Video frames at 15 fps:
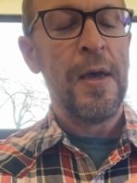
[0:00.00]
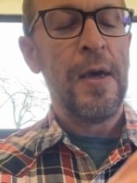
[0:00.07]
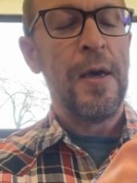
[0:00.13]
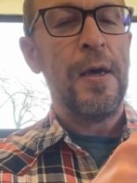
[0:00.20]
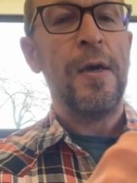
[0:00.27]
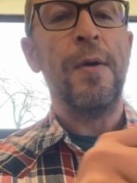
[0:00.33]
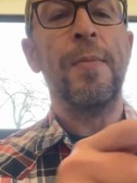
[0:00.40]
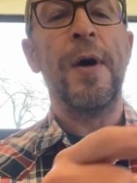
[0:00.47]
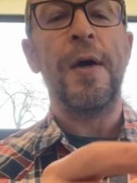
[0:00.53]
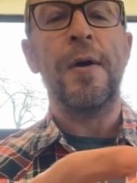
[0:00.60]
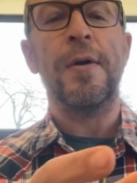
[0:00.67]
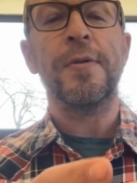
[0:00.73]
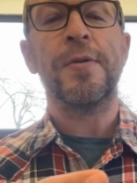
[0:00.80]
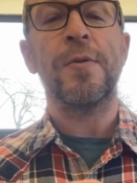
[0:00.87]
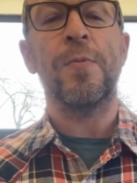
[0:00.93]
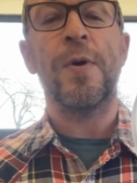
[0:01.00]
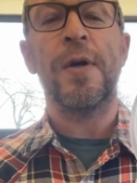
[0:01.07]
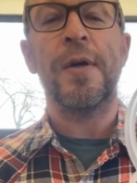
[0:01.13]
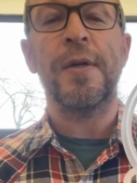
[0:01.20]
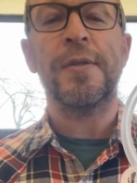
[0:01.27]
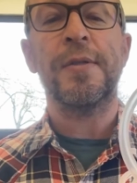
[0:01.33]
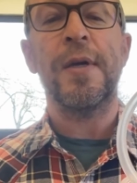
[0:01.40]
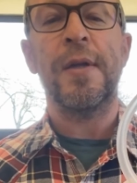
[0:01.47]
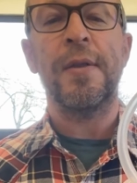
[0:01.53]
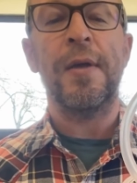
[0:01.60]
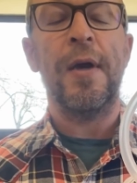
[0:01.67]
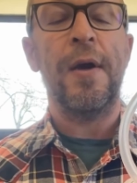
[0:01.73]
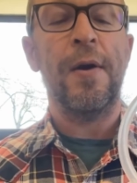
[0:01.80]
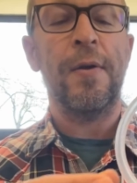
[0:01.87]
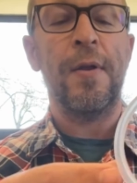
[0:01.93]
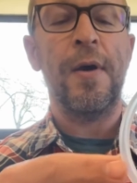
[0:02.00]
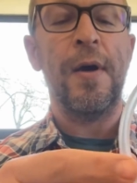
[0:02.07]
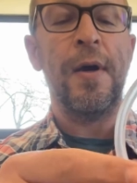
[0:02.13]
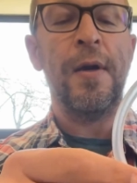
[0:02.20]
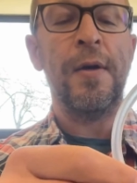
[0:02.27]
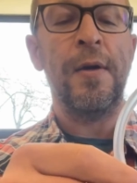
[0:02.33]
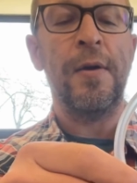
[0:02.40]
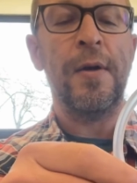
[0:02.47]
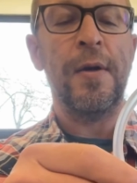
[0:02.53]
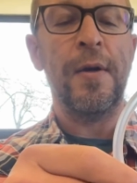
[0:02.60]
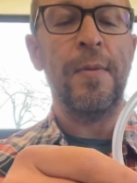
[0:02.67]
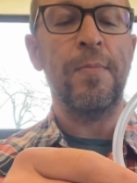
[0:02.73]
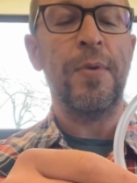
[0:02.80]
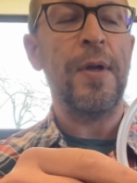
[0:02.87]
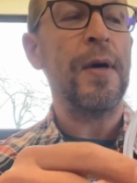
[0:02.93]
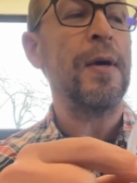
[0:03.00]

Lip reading: You might also want to extend the airline. You can unplug